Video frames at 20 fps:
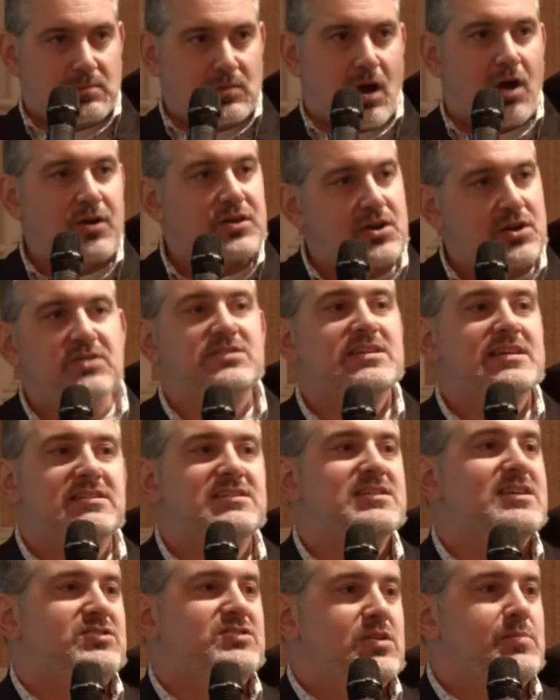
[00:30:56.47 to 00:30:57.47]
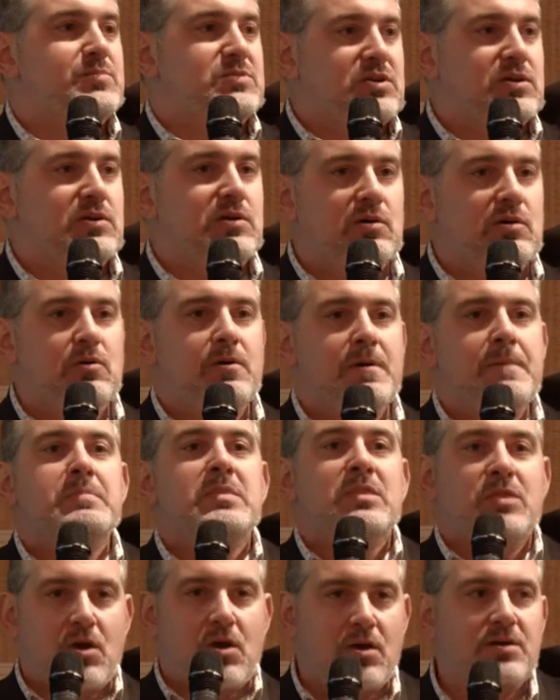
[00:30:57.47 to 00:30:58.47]
are using System 2,
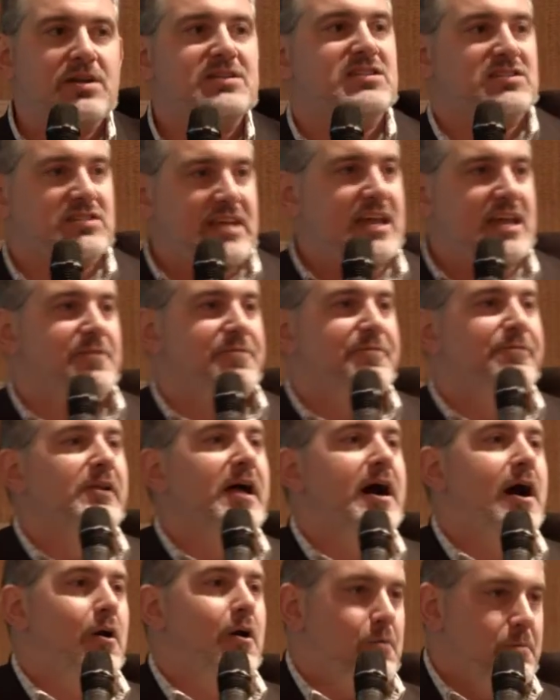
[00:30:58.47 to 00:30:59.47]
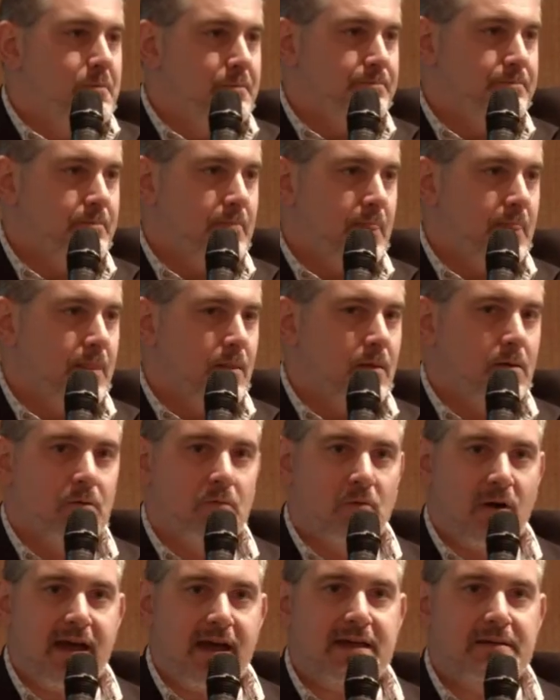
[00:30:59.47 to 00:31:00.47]
they're in a state of flow,
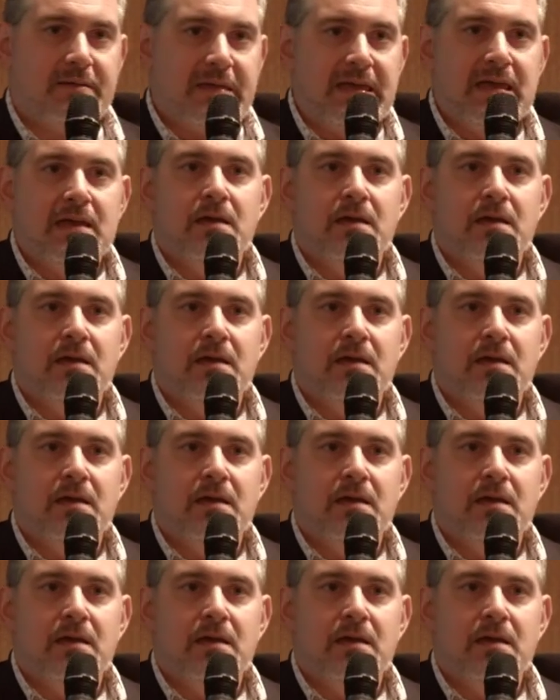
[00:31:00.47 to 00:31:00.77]
right?